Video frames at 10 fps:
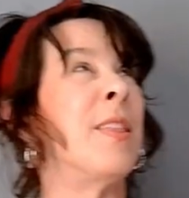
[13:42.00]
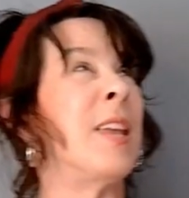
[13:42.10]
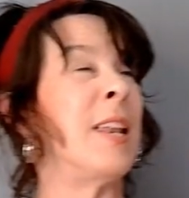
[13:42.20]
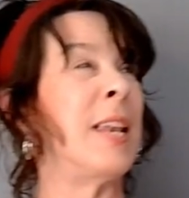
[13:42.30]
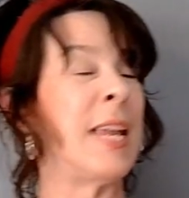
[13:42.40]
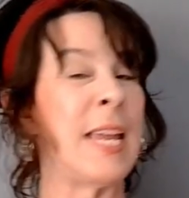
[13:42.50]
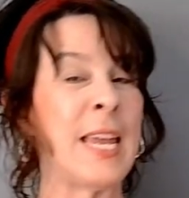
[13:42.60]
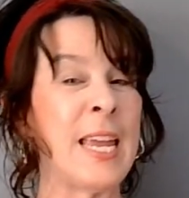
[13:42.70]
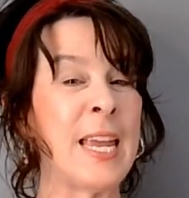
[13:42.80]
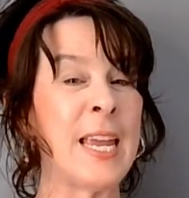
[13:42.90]
Then
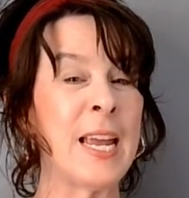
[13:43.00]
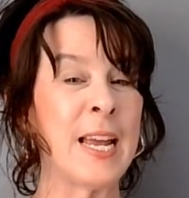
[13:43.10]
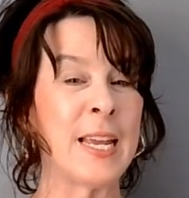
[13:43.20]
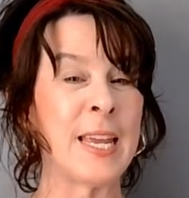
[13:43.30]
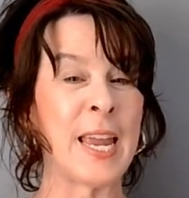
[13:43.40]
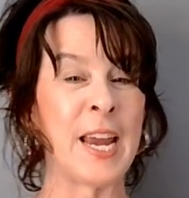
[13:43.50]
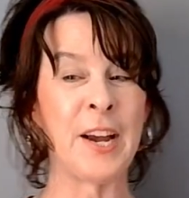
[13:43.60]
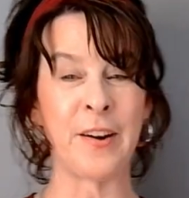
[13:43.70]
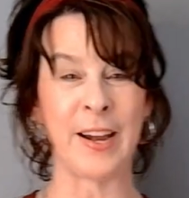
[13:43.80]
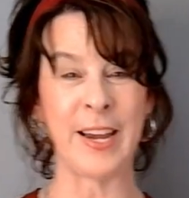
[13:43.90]
he
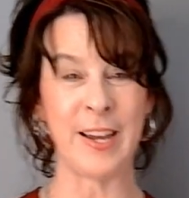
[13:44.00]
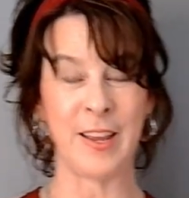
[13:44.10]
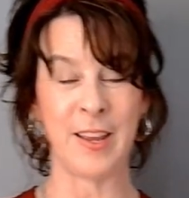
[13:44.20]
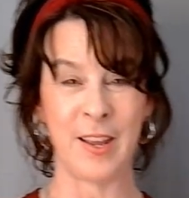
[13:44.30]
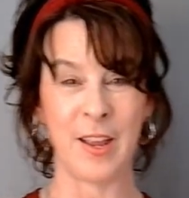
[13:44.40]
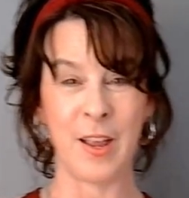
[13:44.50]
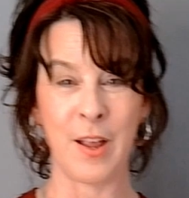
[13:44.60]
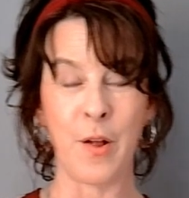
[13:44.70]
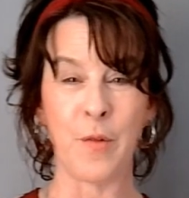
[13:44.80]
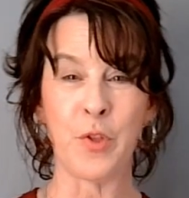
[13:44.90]
carried
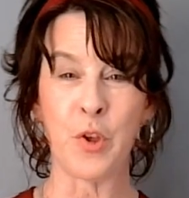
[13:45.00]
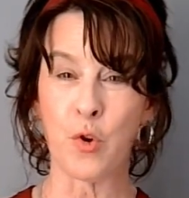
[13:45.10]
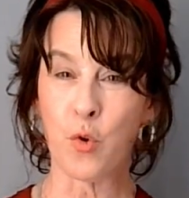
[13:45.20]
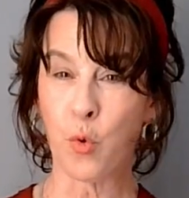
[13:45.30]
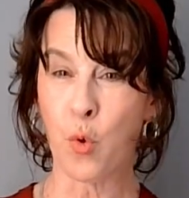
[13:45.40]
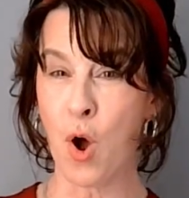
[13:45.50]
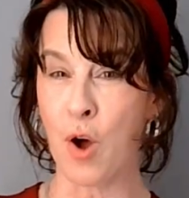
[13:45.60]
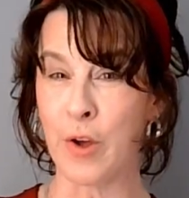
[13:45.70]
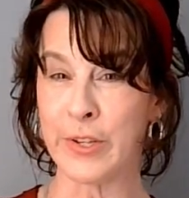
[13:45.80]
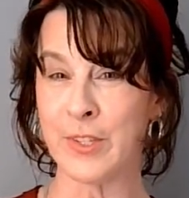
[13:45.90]
the
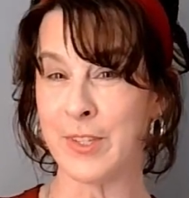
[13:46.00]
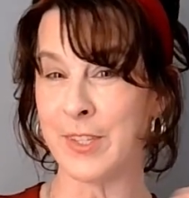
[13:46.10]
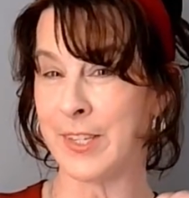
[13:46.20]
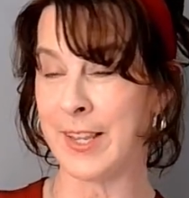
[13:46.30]
cross to